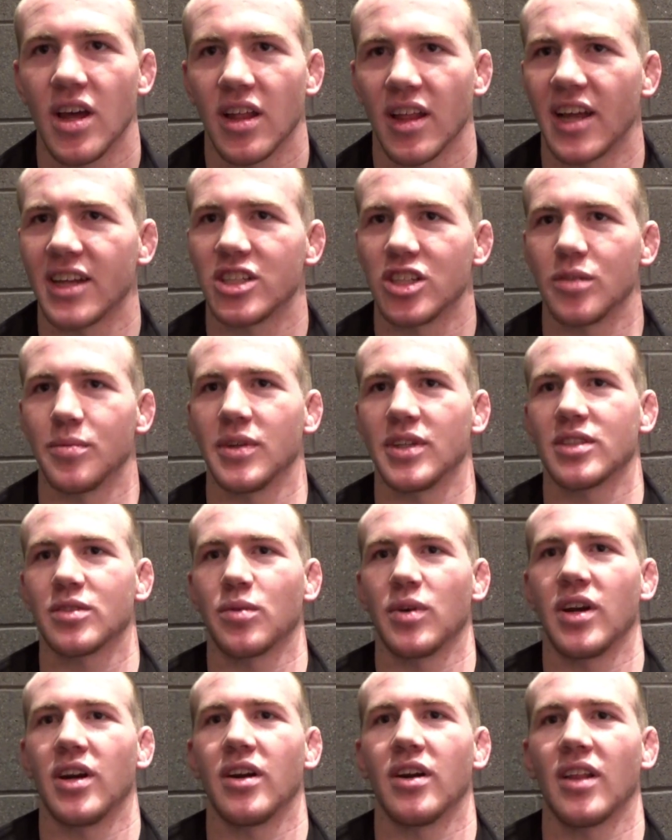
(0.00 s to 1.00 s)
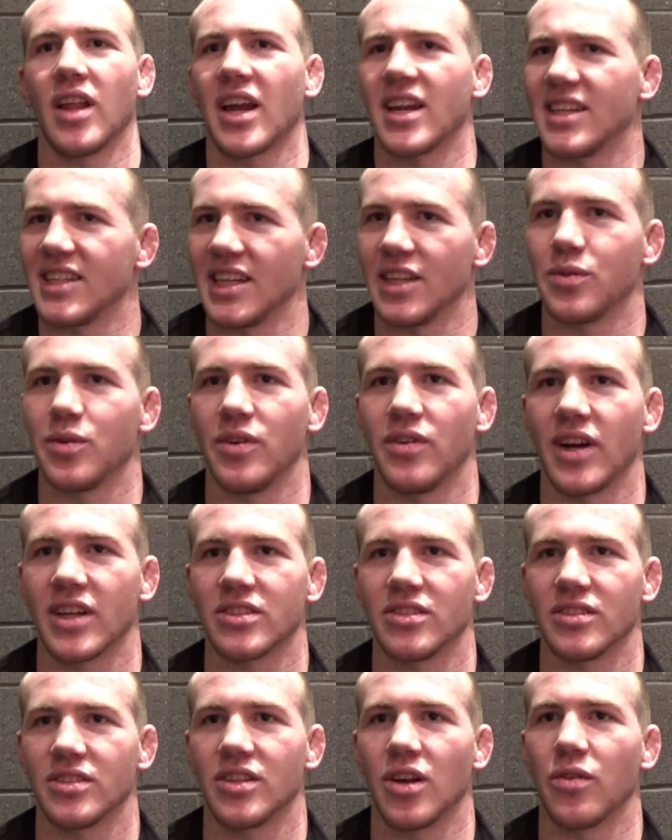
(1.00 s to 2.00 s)
A lot of tournaments where a lot of D3
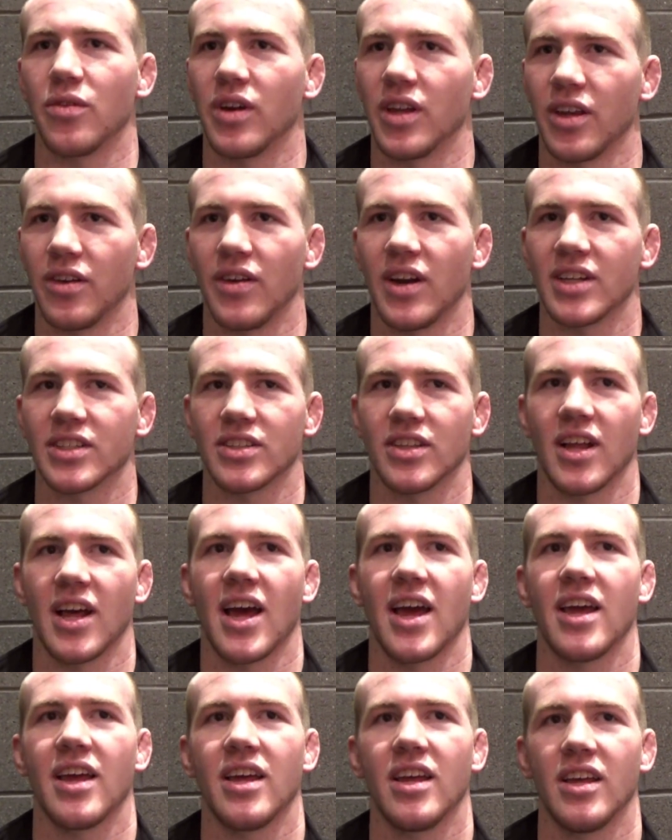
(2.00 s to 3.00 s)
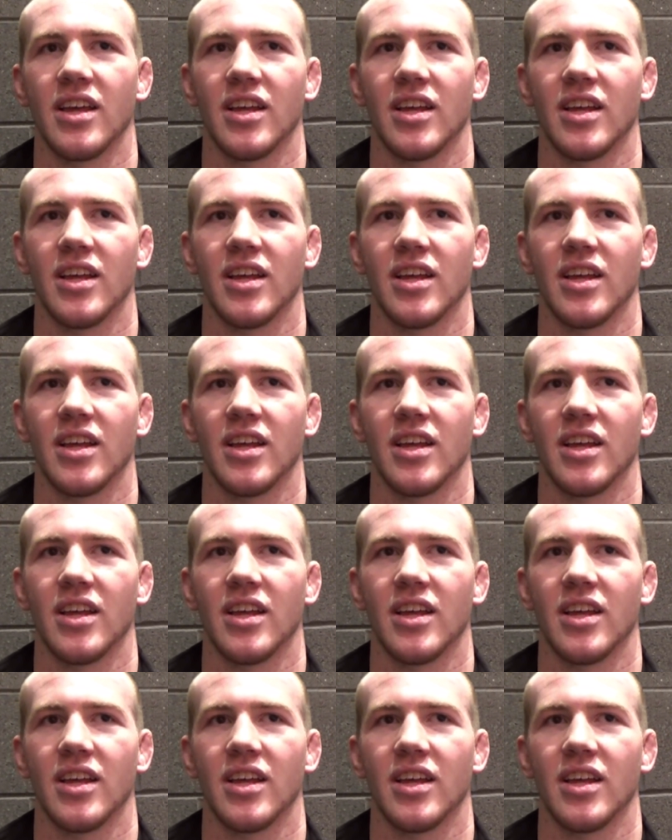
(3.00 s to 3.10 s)
wrestlers don't really wrestle at.